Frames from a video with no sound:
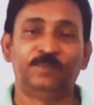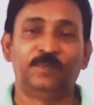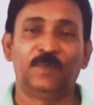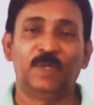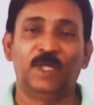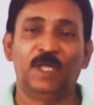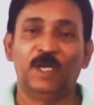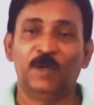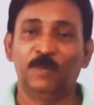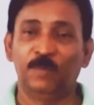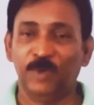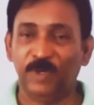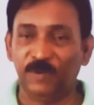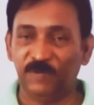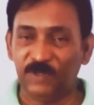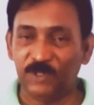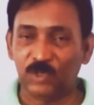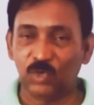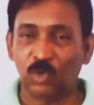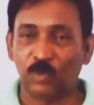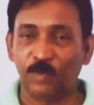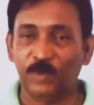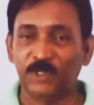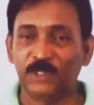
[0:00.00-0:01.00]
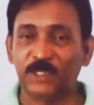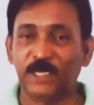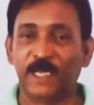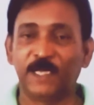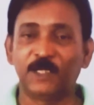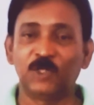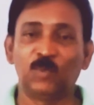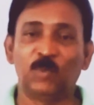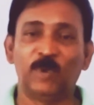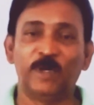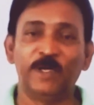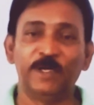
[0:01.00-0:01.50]
In previous topics I
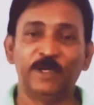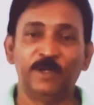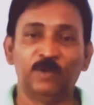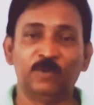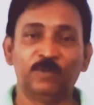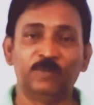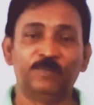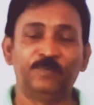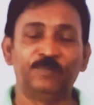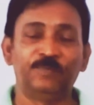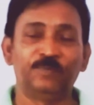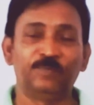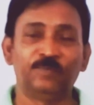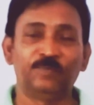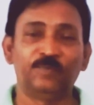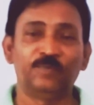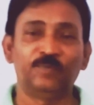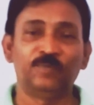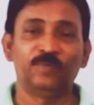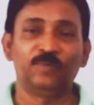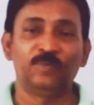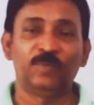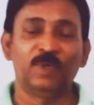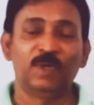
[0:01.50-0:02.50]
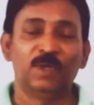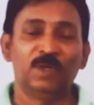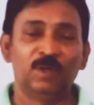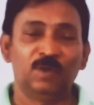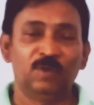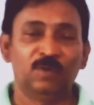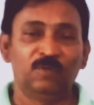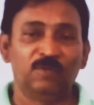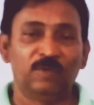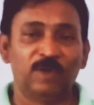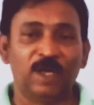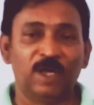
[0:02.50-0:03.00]
explained you,
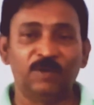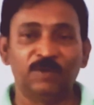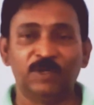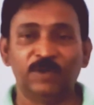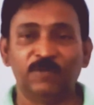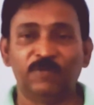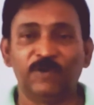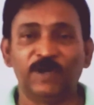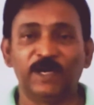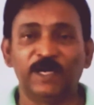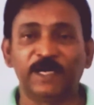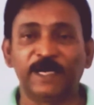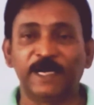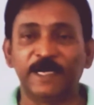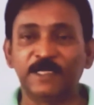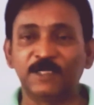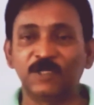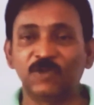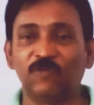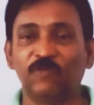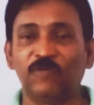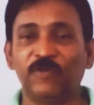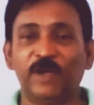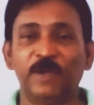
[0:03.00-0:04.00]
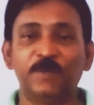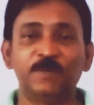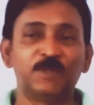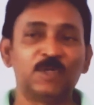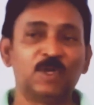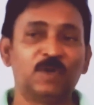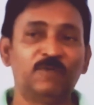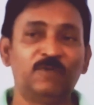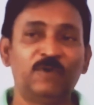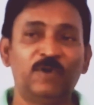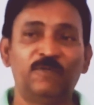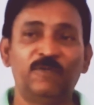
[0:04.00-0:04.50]
we have different kinds of frames
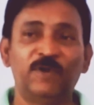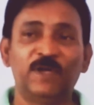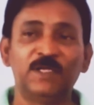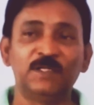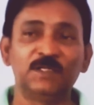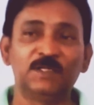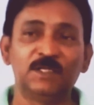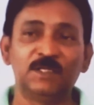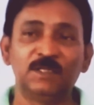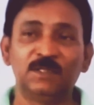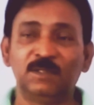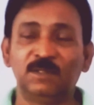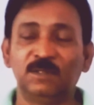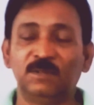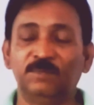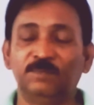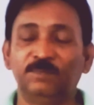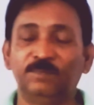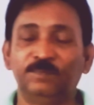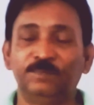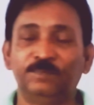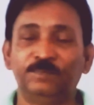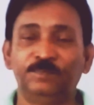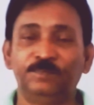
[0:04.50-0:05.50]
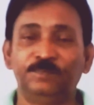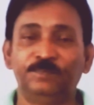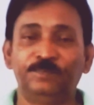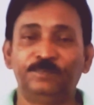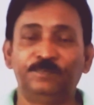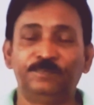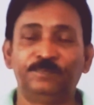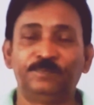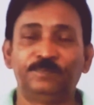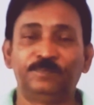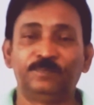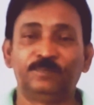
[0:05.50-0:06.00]
of references.
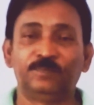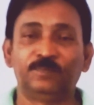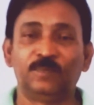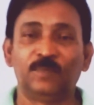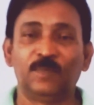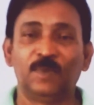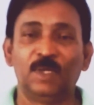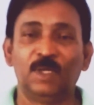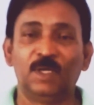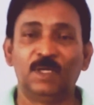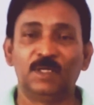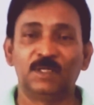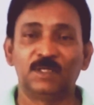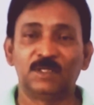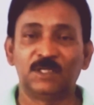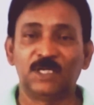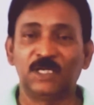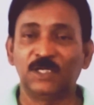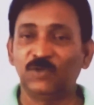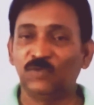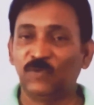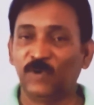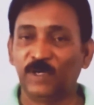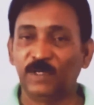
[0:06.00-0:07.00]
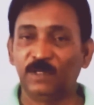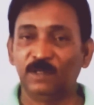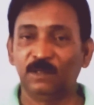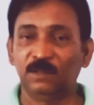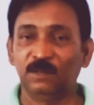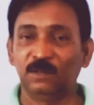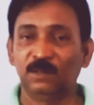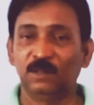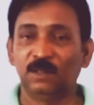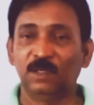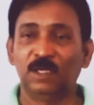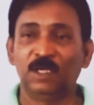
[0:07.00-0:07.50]
Such one
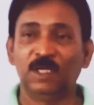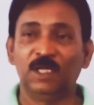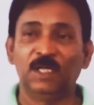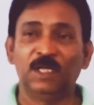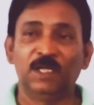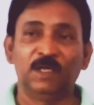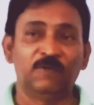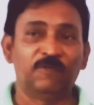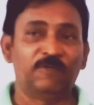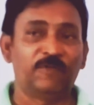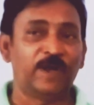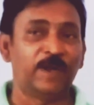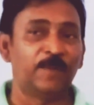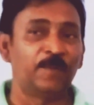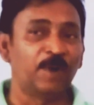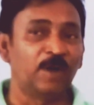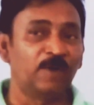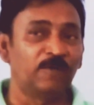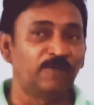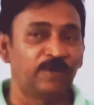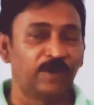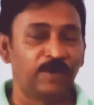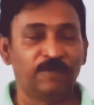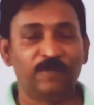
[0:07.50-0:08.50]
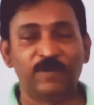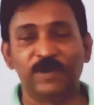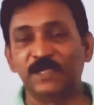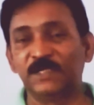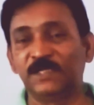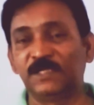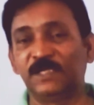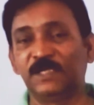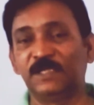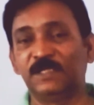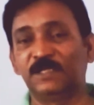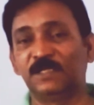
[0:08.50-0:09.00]
frame of reference
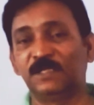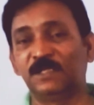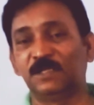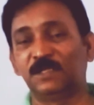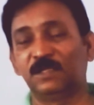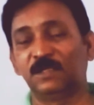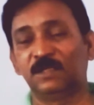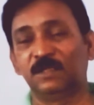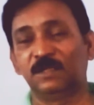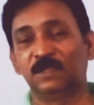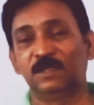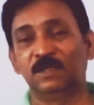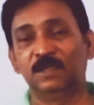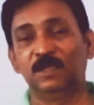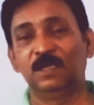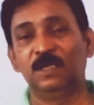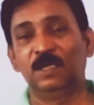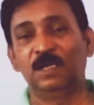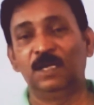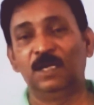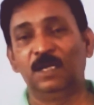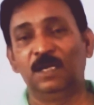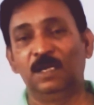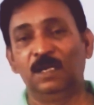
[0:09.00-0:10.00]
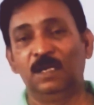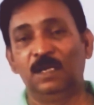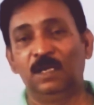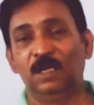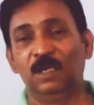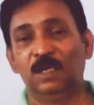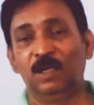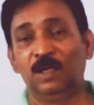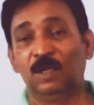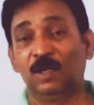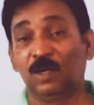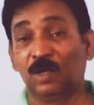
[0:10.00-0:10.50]
is
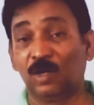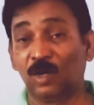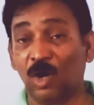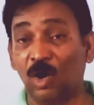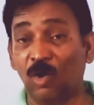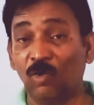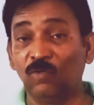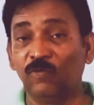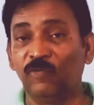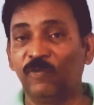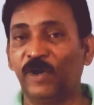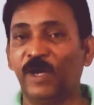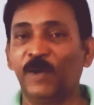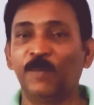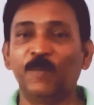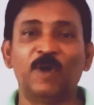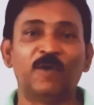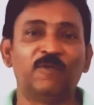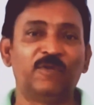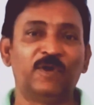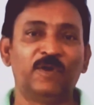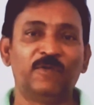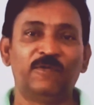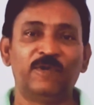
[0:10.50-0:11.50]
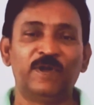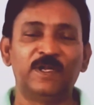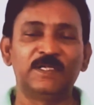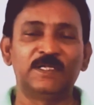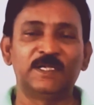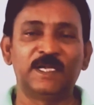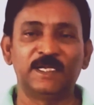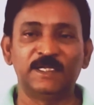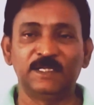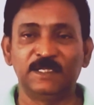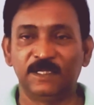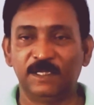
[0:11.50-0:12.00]
ground frame of reference,
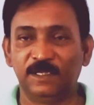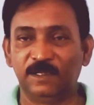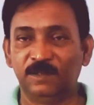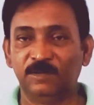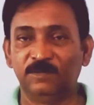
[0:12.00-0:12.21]
I said.